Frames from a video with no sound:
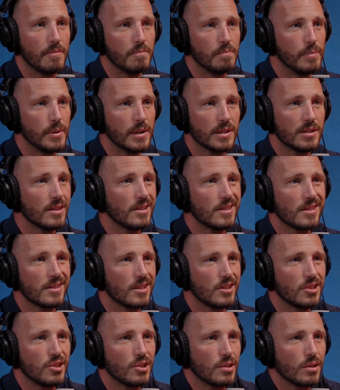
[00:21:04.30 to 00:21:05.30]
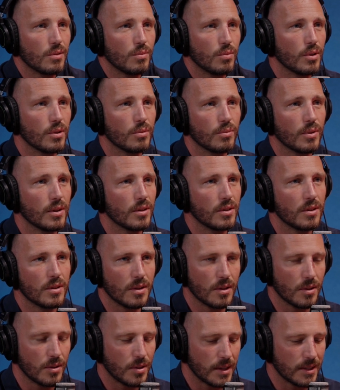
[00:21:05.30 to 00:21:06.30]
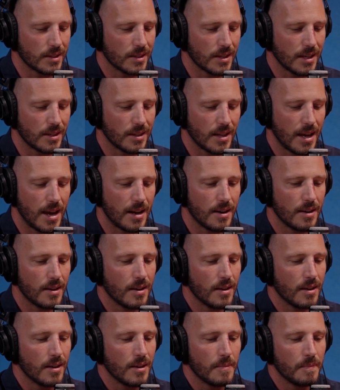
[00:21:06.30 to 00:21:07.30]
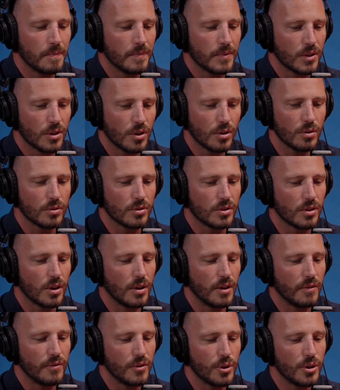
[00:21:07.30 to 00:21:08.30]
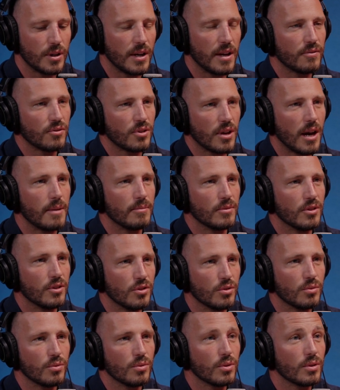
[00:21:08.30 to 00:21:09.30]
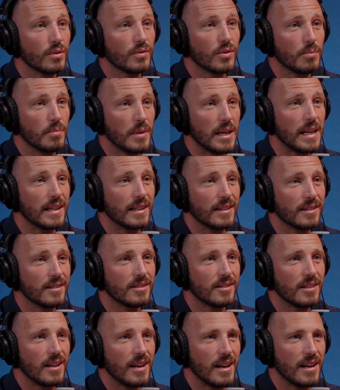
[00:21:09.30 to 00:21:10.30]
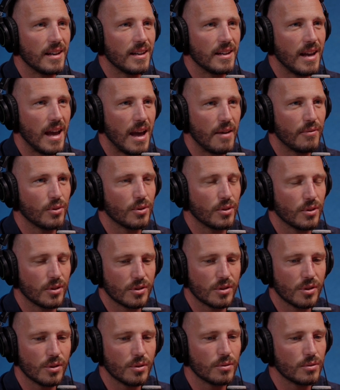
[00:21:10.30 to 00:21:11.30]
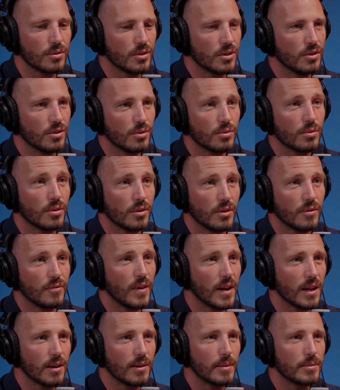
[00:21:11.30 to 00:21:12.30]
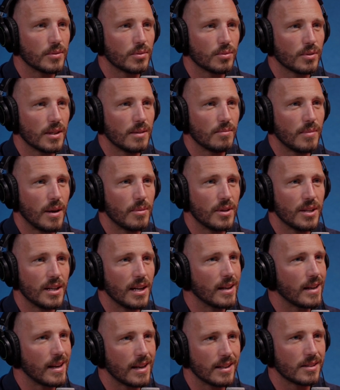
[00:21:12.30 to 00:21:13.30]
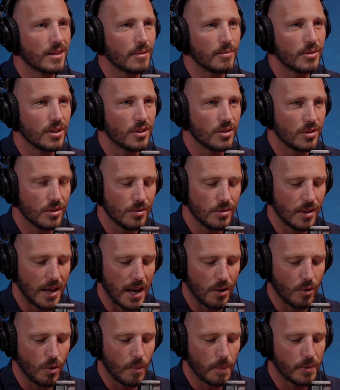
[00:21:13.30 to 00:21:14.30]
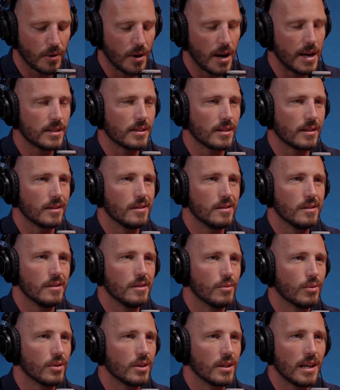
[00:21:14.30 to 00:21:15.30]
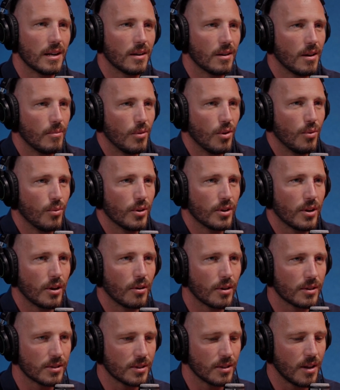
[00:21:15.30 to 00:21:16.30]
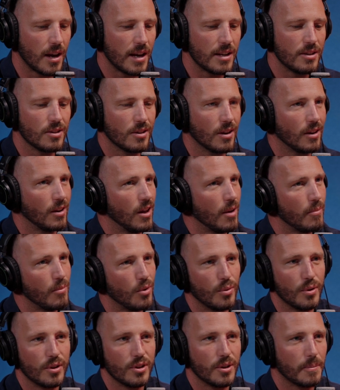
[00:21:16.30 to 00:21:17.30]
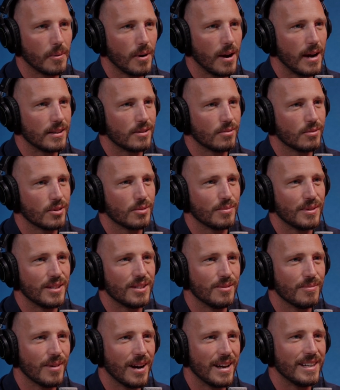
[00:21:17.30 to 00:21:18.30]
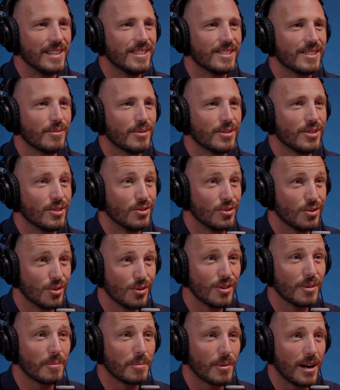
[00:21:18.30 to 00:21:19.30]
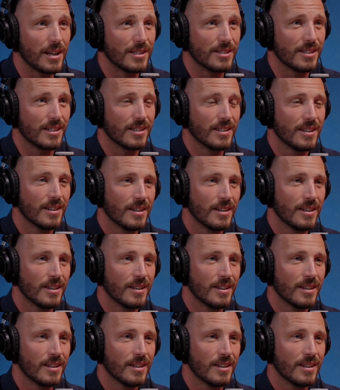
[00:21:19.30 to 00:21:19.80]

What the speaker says: businesses that you could work with, things like that. Cool. So if you don't have time to do all of the meetings and have all of the calls and do all of the follow-ups, well, then maybe you need to get someone to do that. Or pricing. You want to get a lot more work across the line, you got a lot more work to price, which means you might need someone to do the pricing